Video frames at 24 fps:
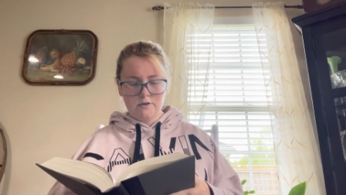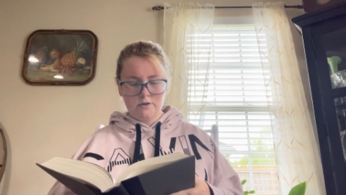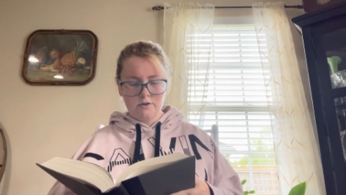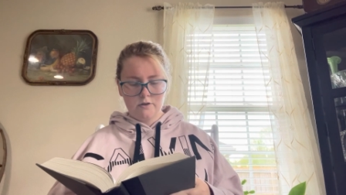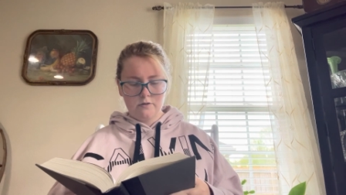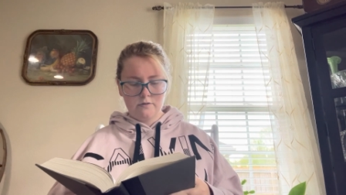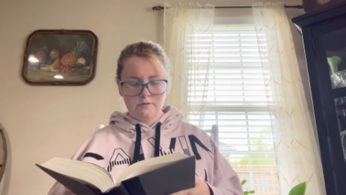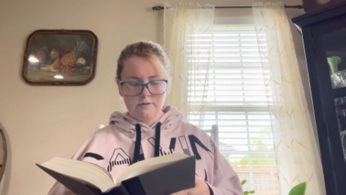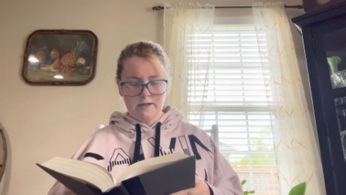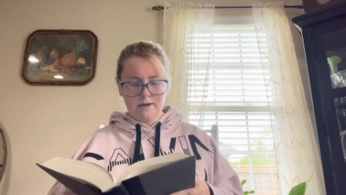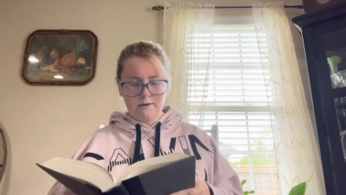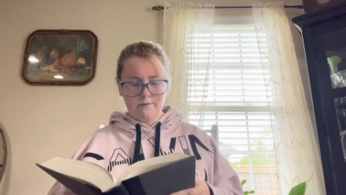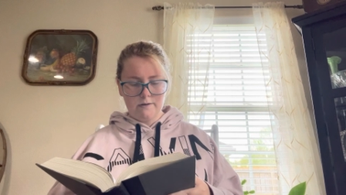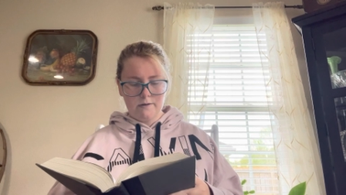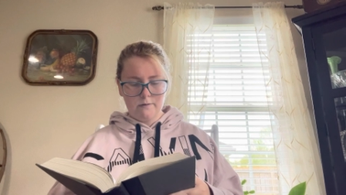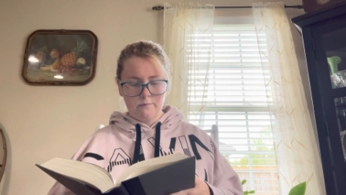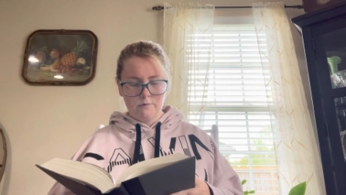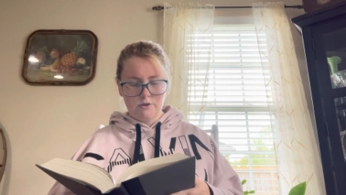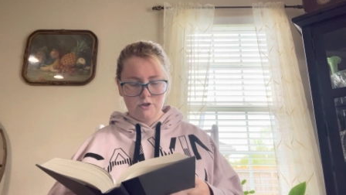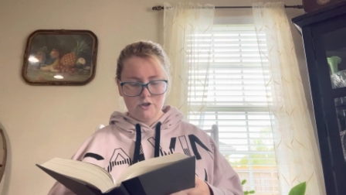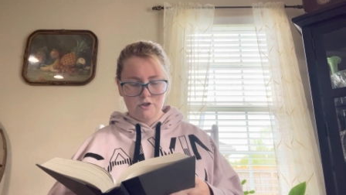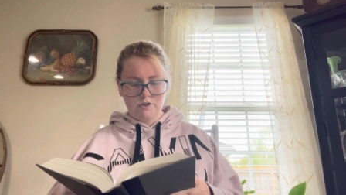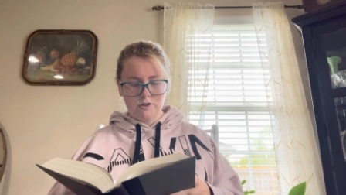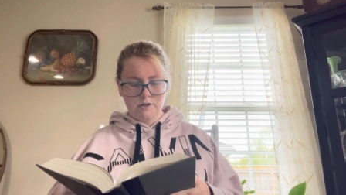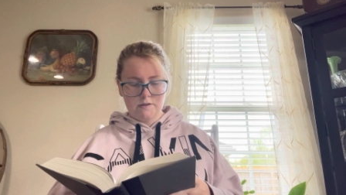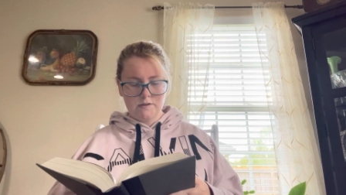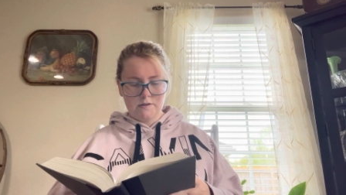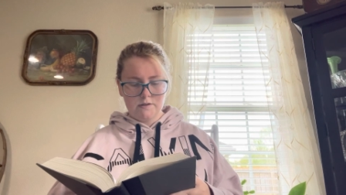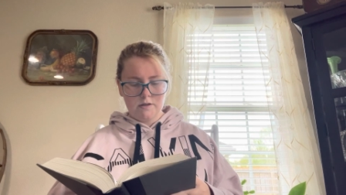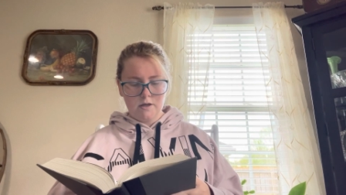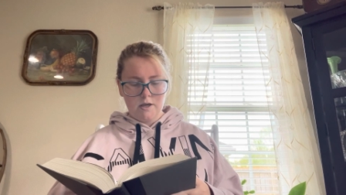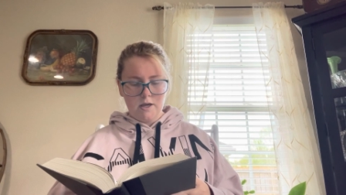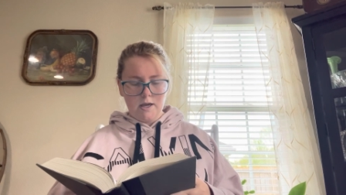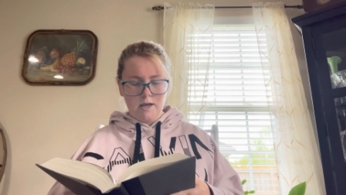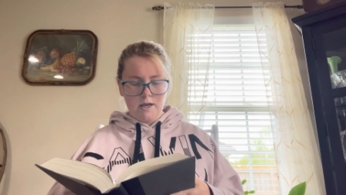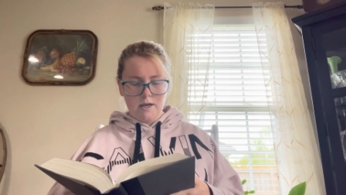Turned out it was just
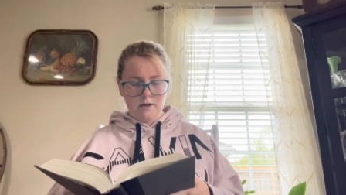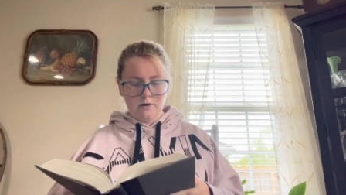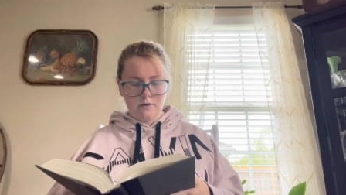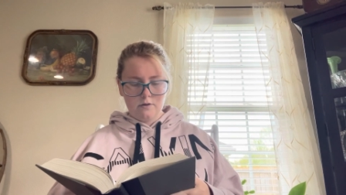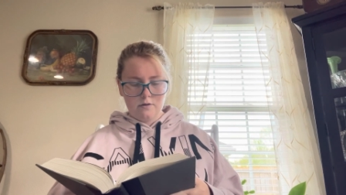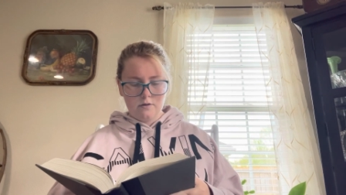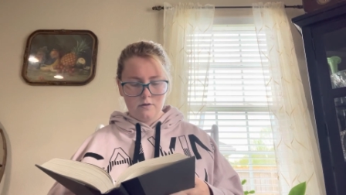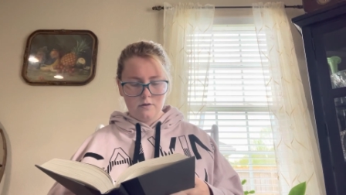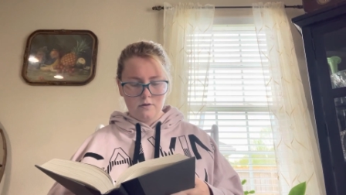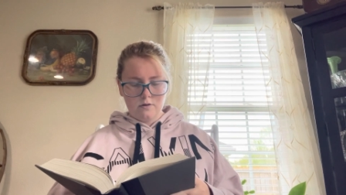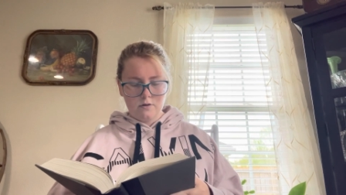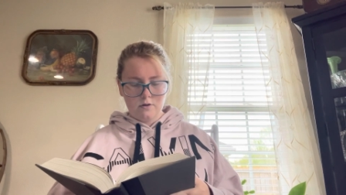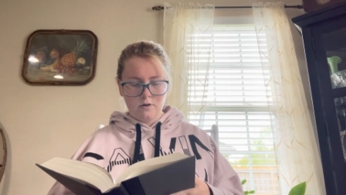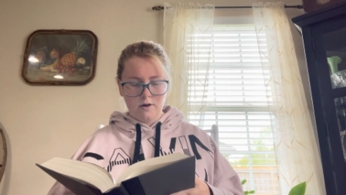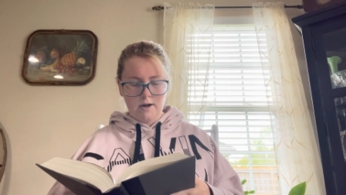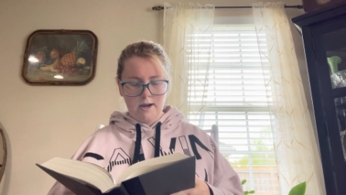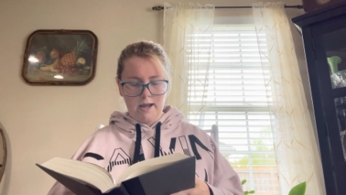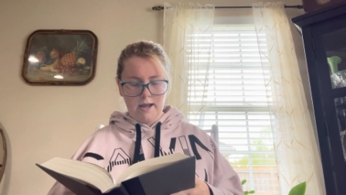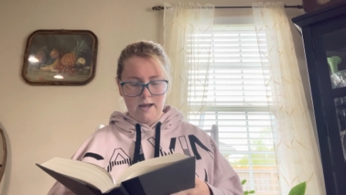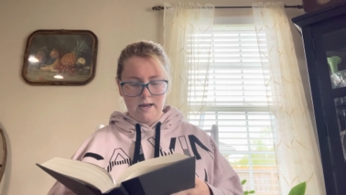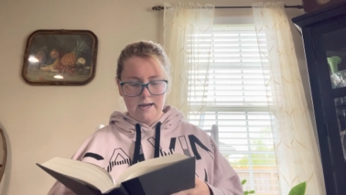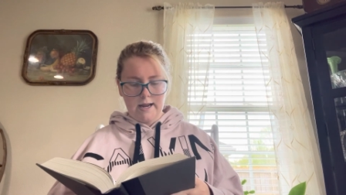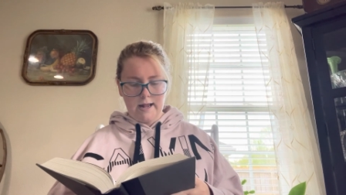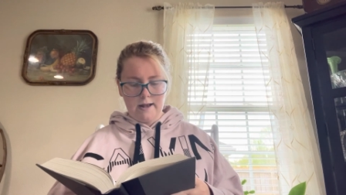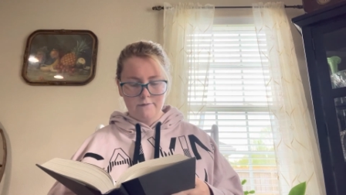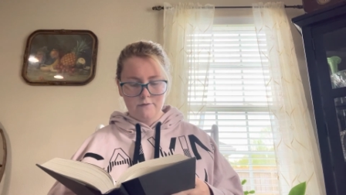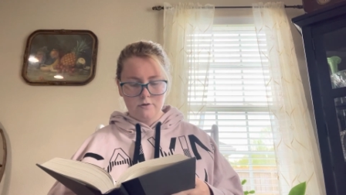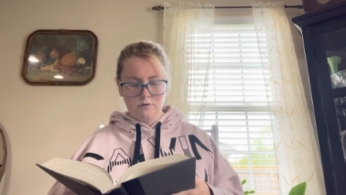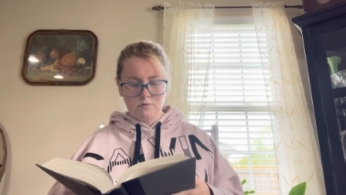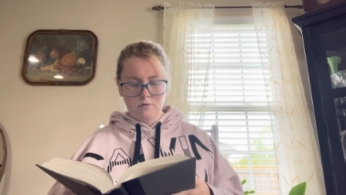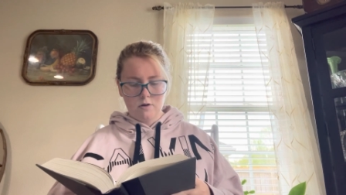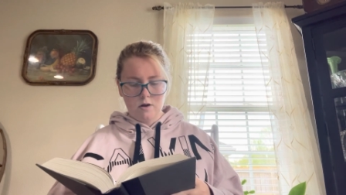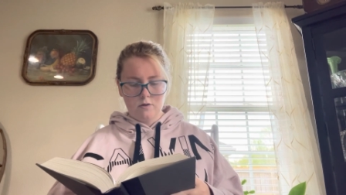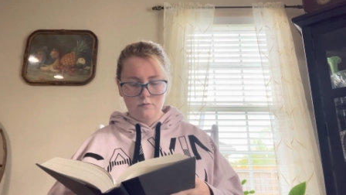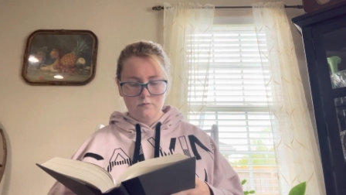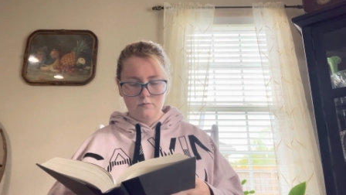in her head
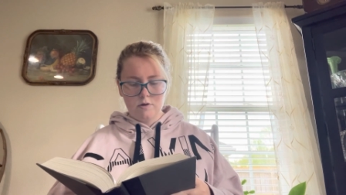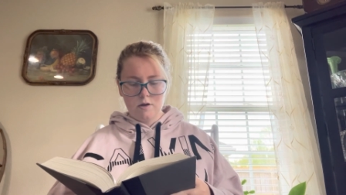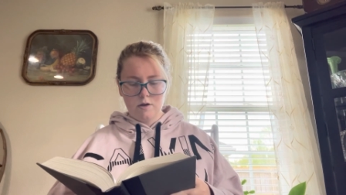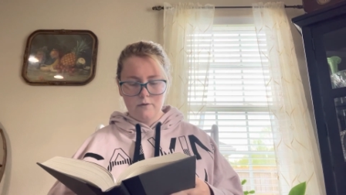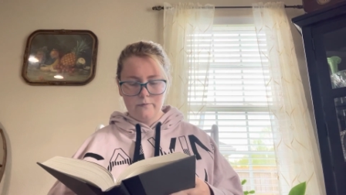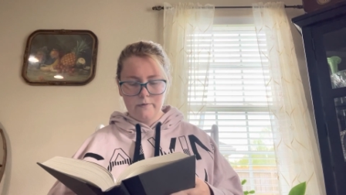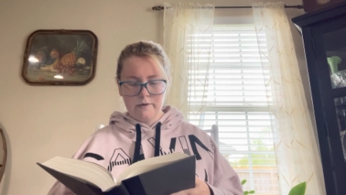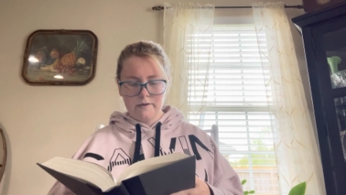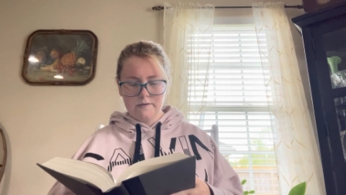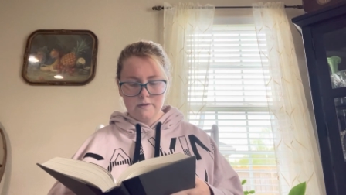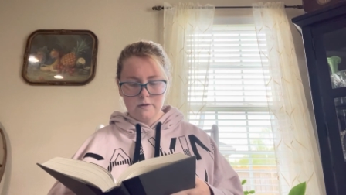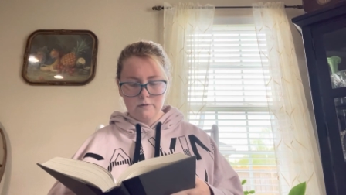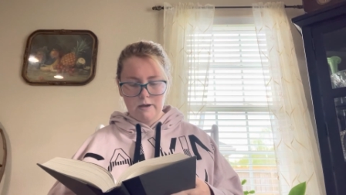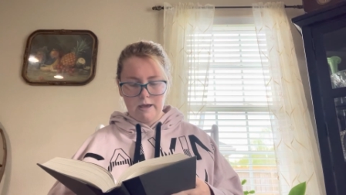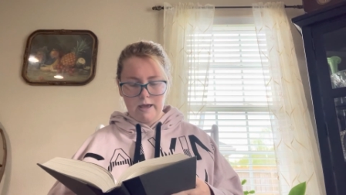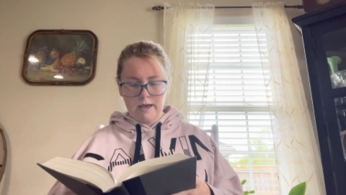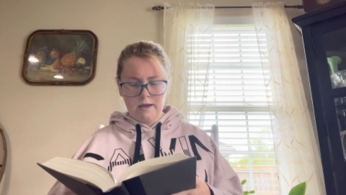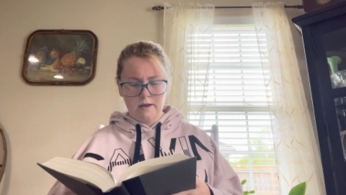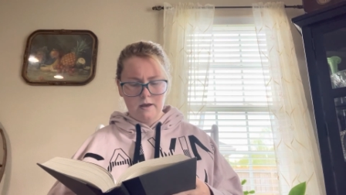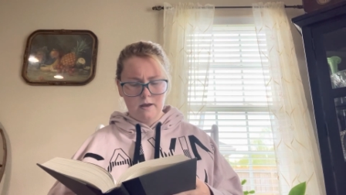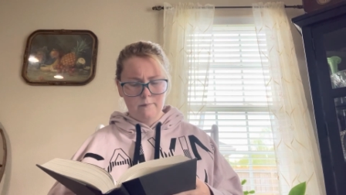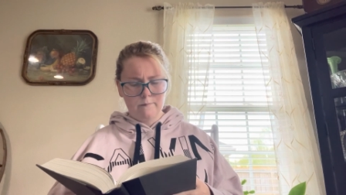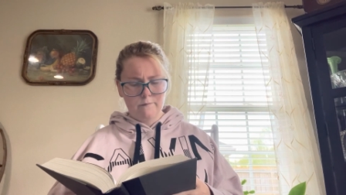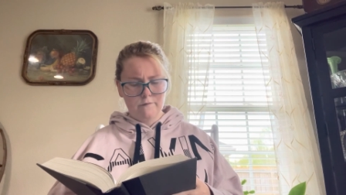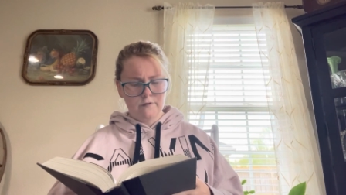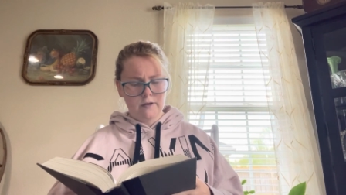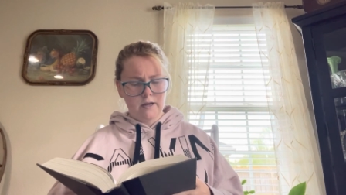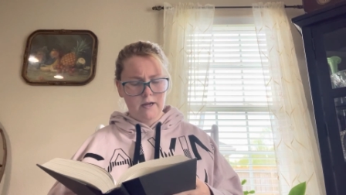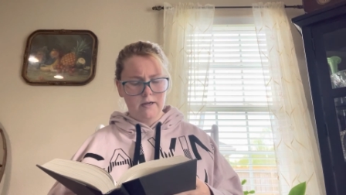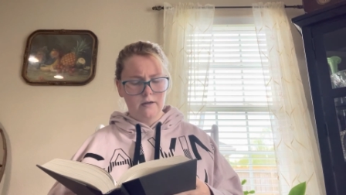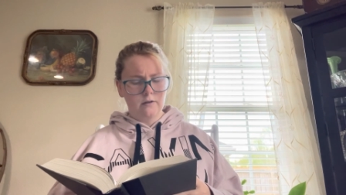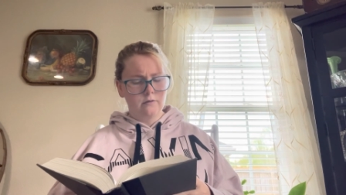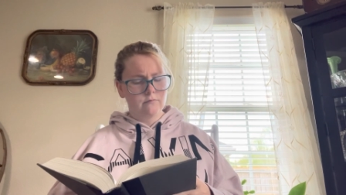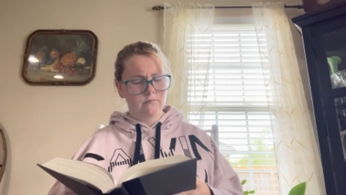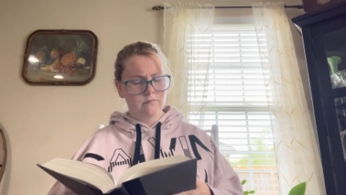after all. No, it's okay. I'm fine.